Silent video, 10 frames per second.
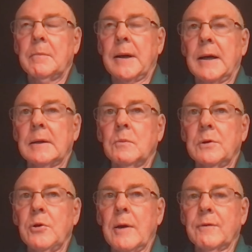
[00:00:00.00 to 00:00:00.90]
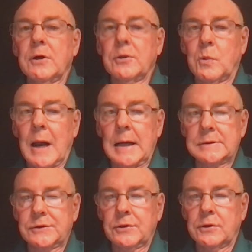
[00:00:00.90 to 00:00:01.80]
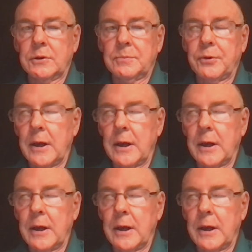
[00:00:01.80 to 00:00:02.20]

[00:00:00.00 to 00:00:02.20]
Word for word: But when you have a good roster and good